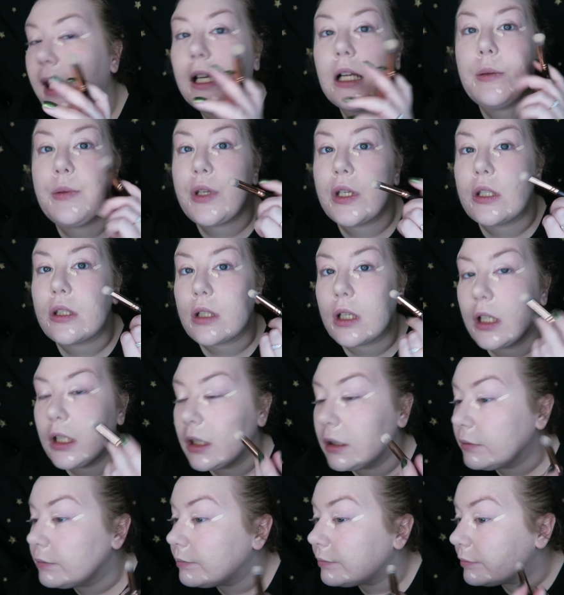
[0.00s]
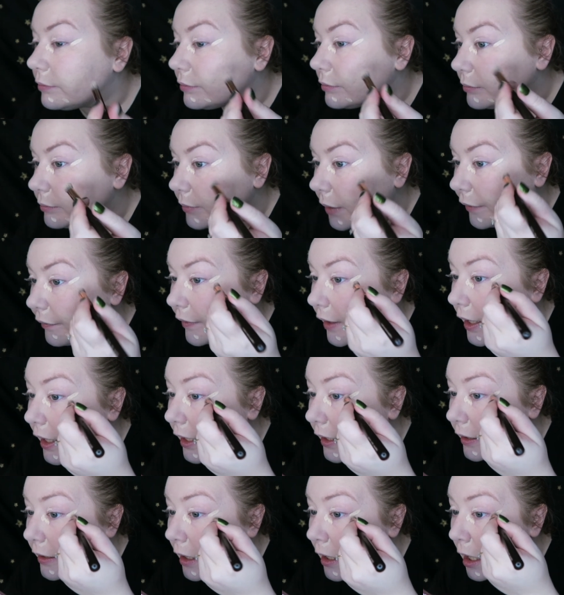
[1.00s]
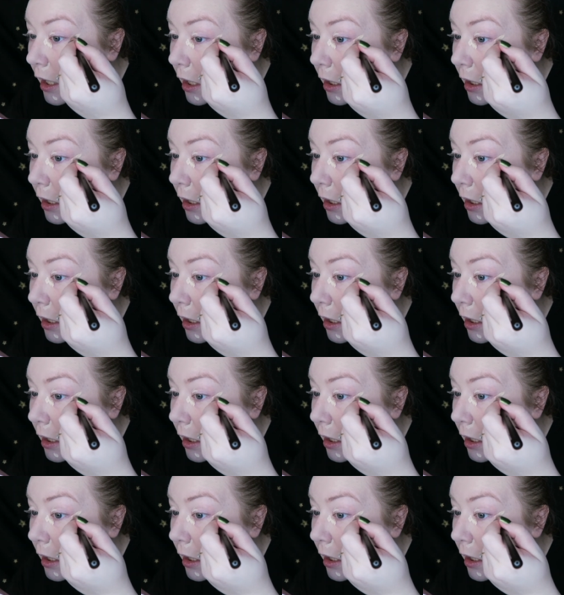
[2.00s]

and I'm just going to buff that in.